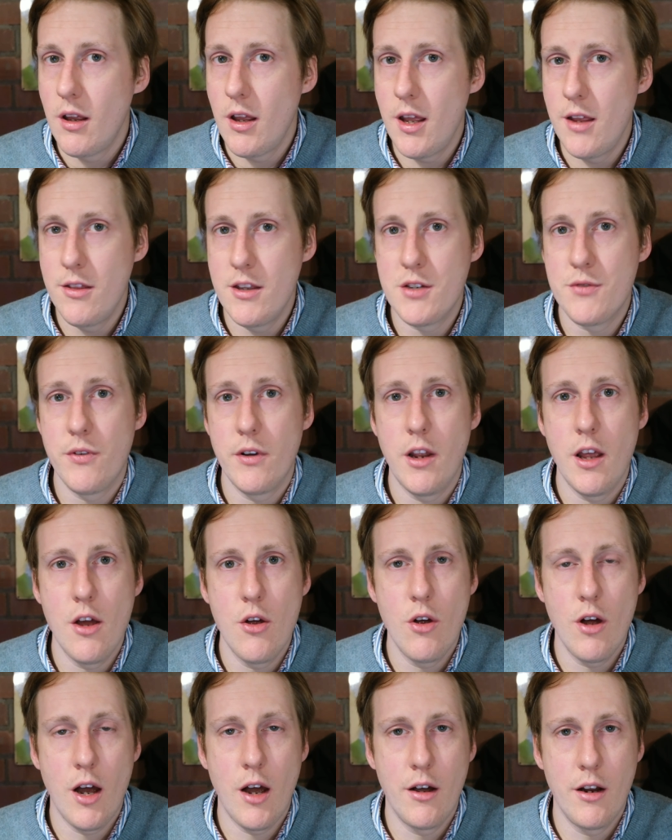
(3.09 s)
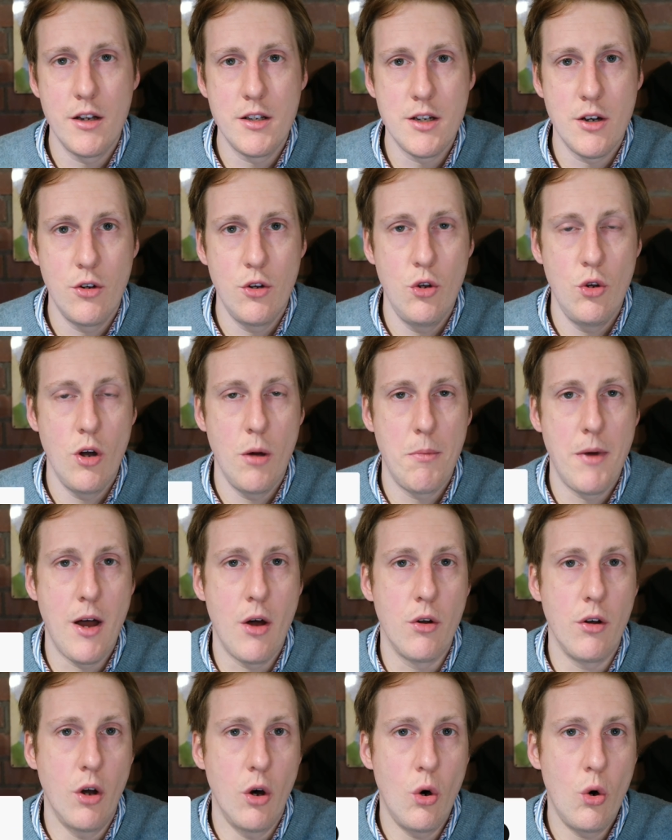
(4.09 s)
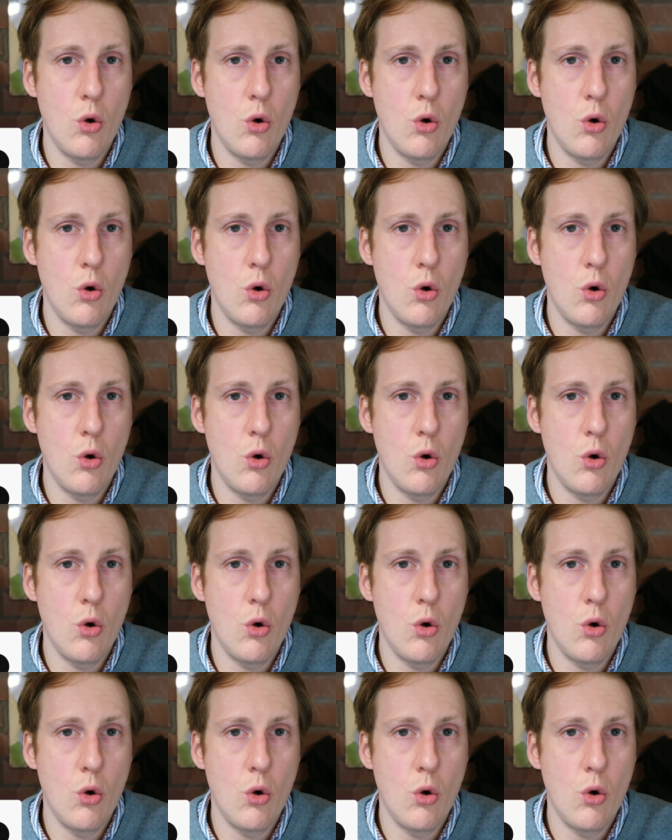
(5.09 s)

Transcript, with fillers: In this video, I'm going to tell you about an